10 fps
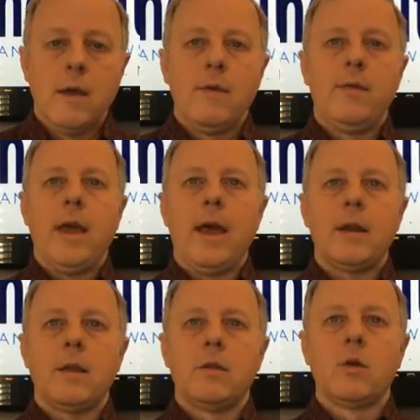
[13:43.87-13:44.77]

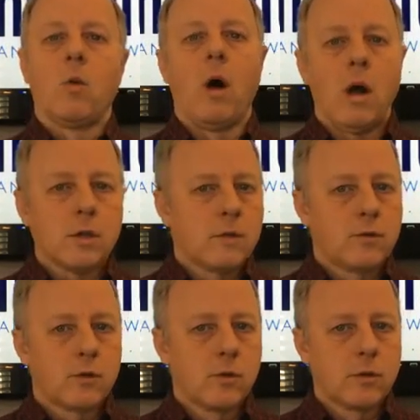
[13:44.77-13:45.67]
that the walls of
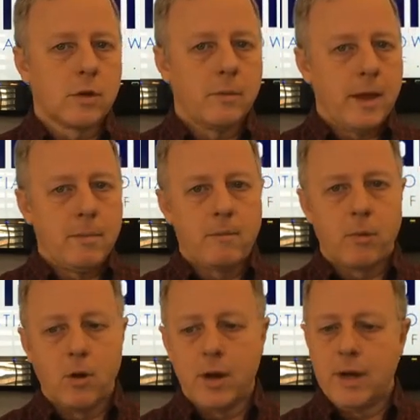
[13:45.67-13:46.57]
Jerusalem had been
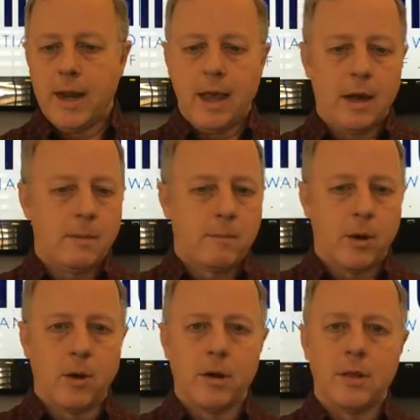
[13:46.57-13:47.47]
broken down and
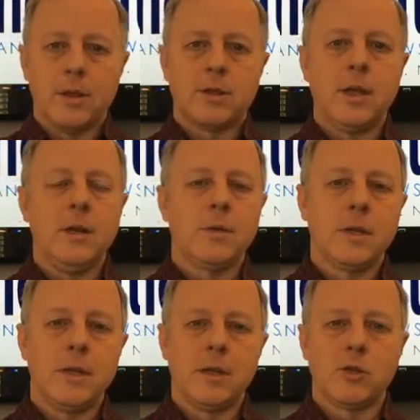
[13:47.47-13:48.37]
burned and the city was in
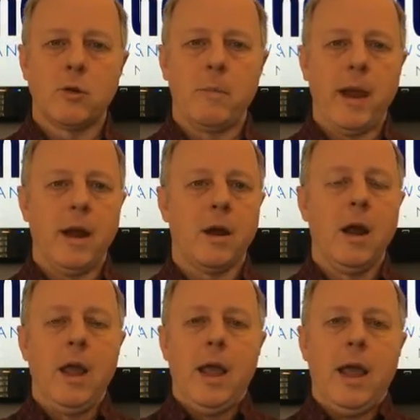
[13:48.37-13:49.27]
disrepair,
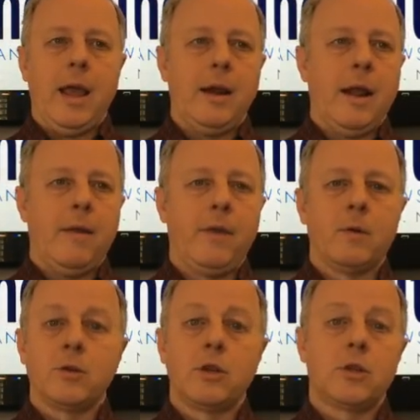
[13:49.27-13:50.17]
and there was
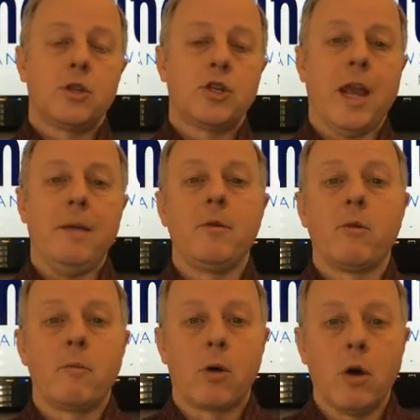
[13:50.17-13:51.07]
just shame and
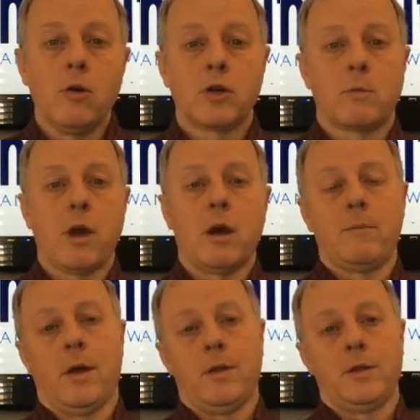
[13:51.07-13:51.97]
reproach brought
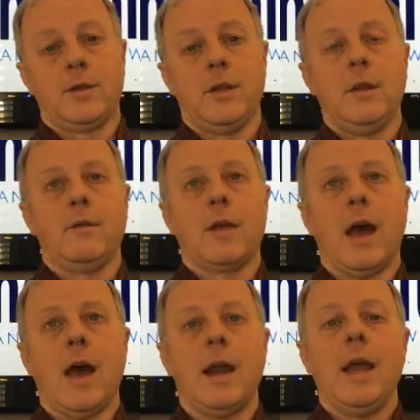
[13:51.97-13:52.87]
upon the city of
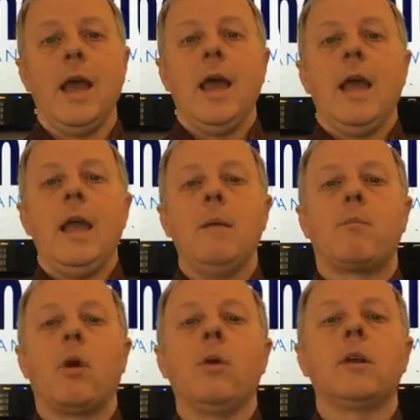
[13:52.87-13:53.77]
God, it
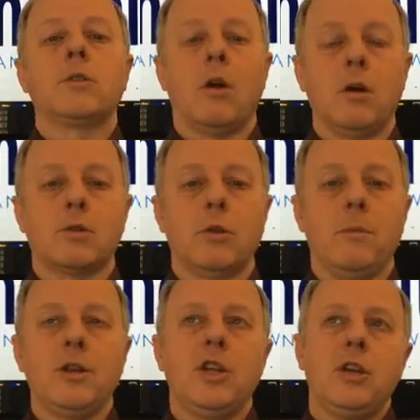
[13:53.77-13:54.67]
broke his heart so
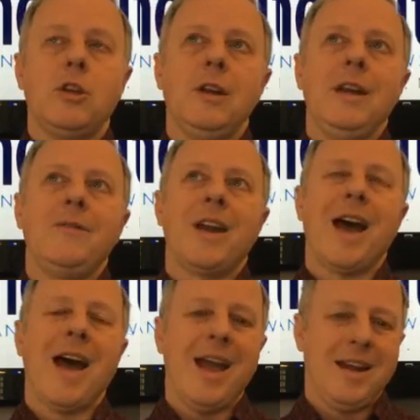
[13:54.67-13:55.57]
much he couldn't even
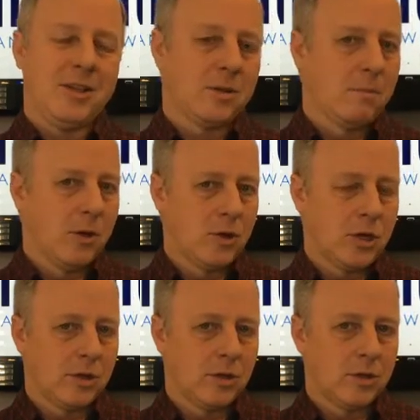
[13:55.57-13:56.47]
hide his
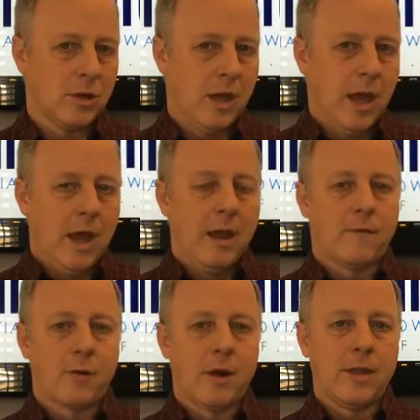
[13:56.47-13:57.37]
emotions in
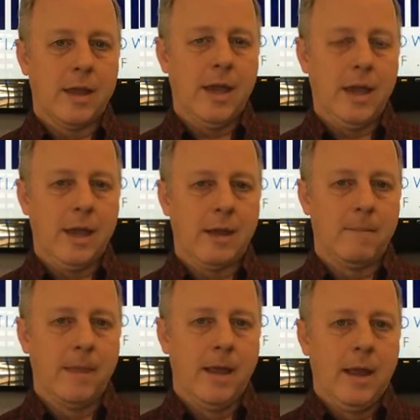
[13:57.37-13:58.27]
front of the king.
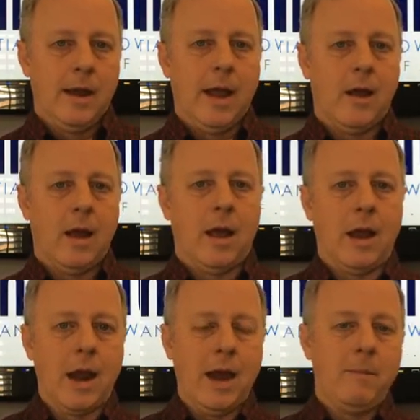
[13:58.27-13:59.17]
Now, a
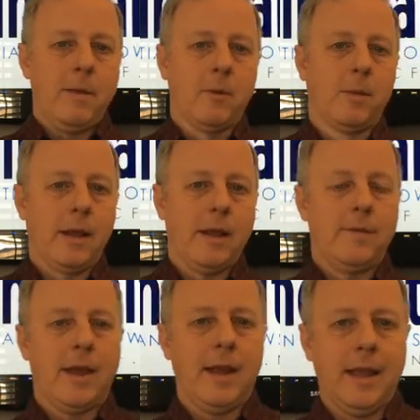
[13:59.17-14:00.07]
lot of people believe
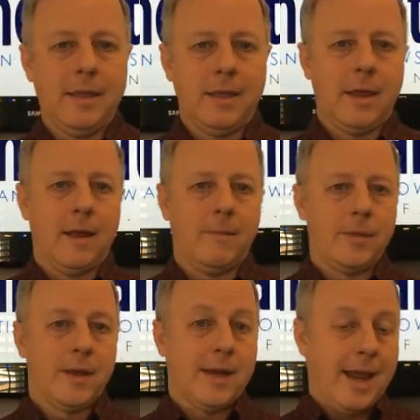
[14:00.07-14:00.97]
that in the
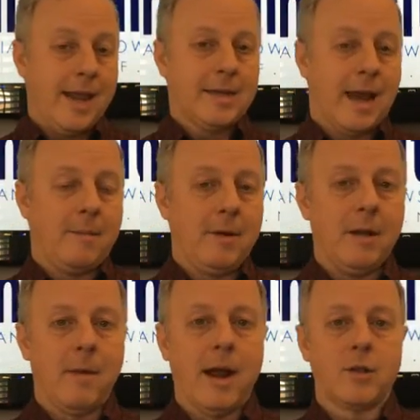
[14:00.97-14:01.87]
day and time
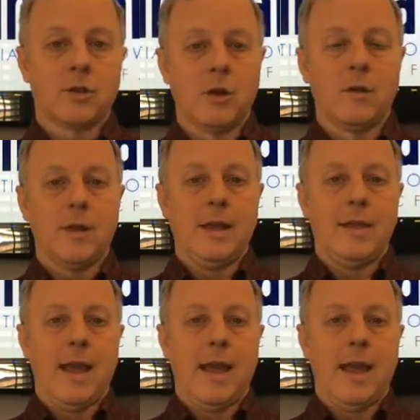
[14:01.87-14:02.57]
Nehemiah served, in that